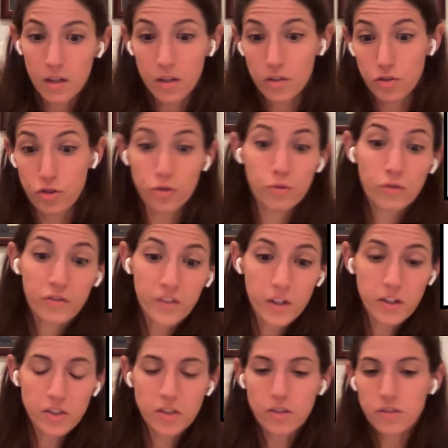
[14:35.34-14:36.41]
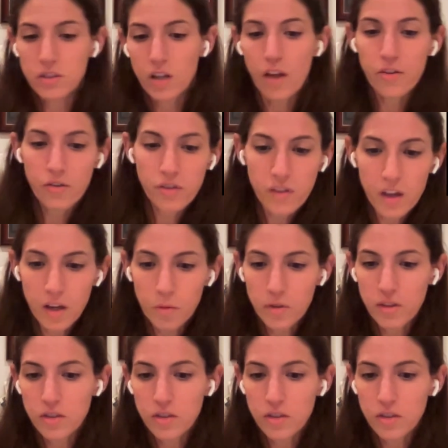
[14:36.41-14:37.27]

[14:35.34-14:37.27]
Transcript: June 1st, there's this other thing with the